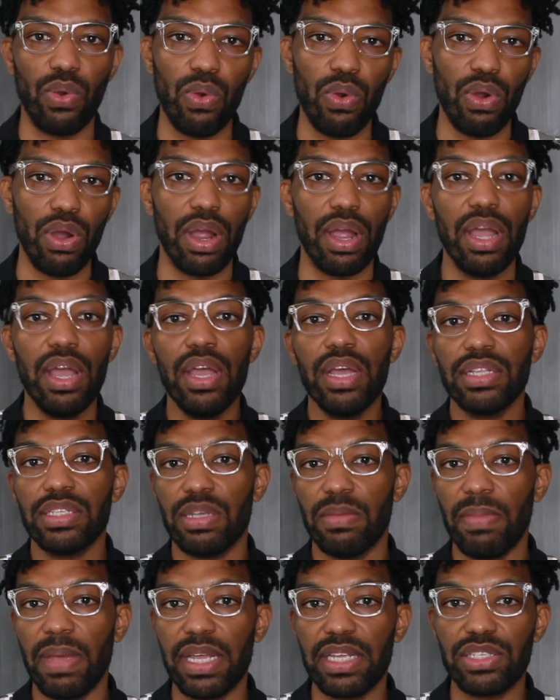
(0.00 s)
or
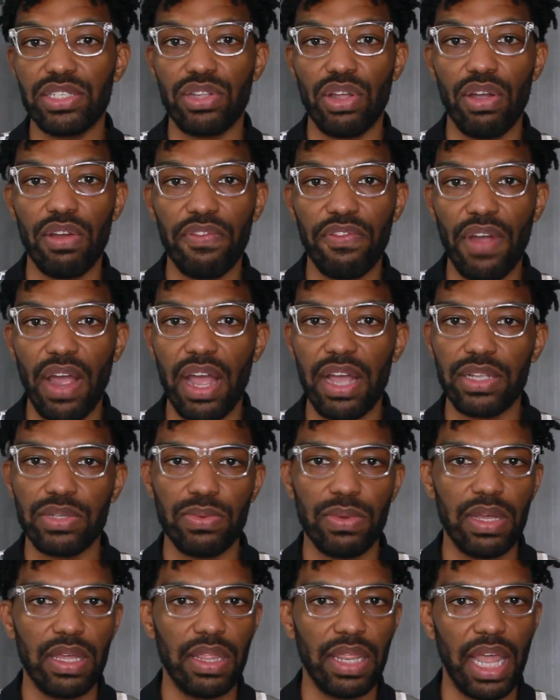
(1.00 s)
to make stir fries
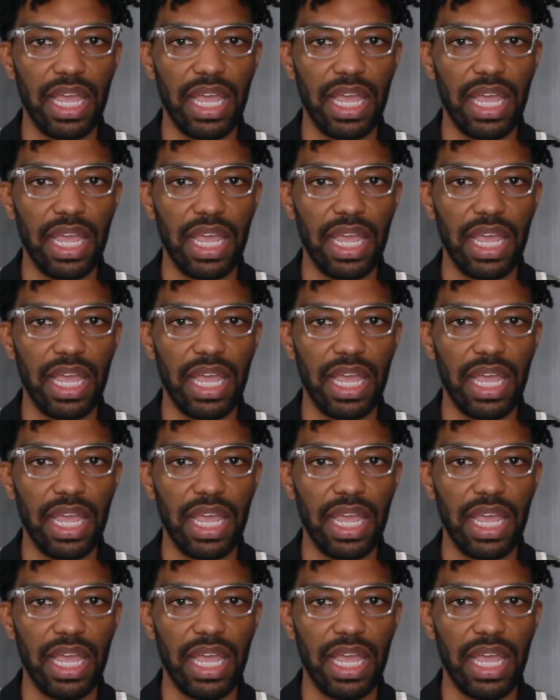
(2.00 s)
with.